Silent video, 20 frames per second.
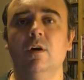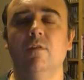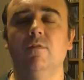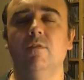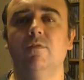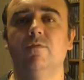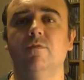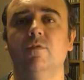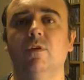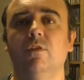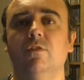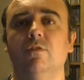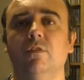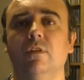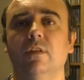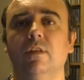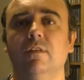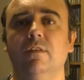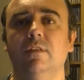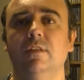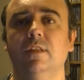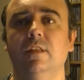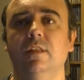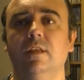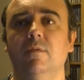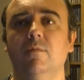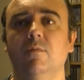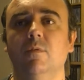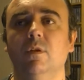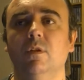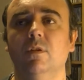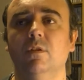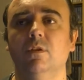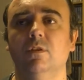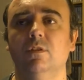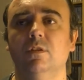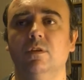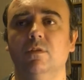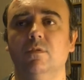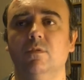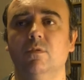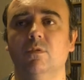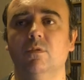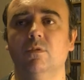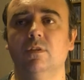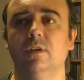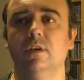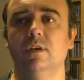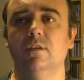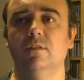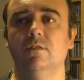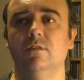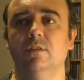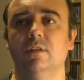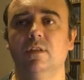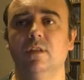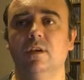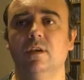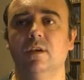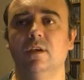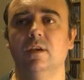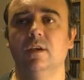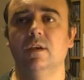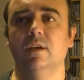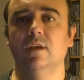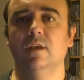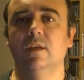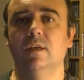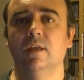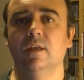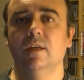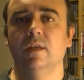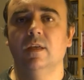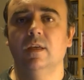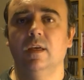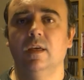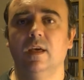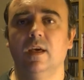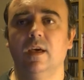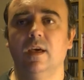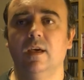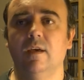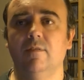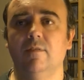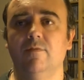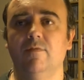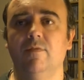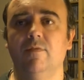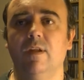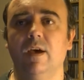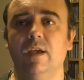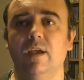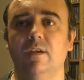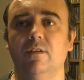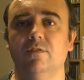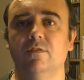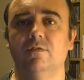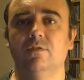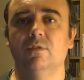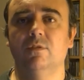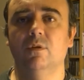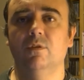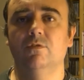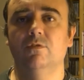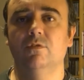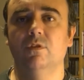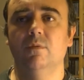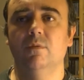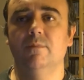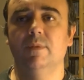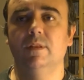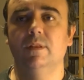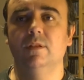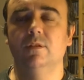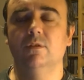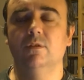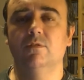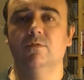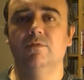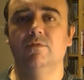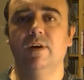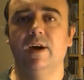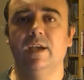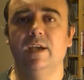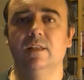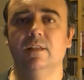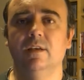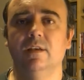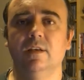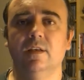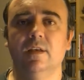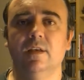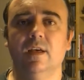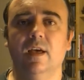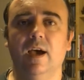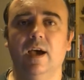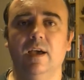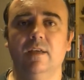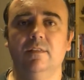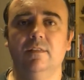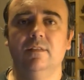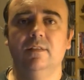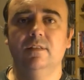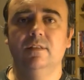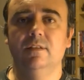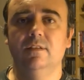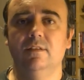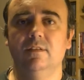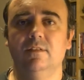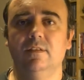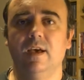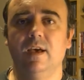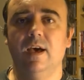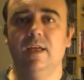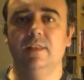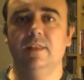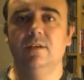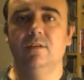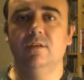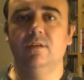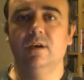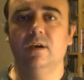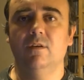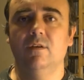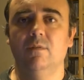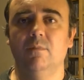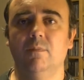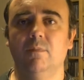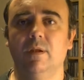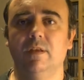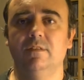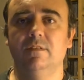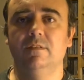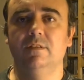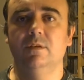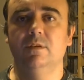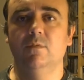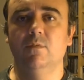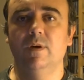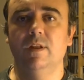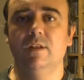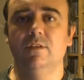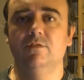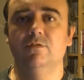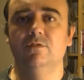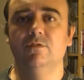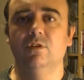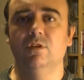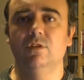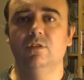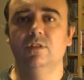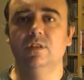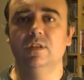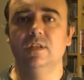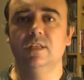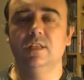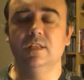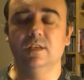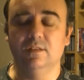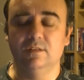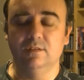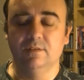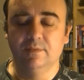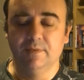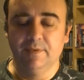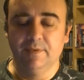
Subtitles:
Of course, the thing that I will not include is the flyers close combat, the dogfight. I think this is adding a complexity where it's not needed.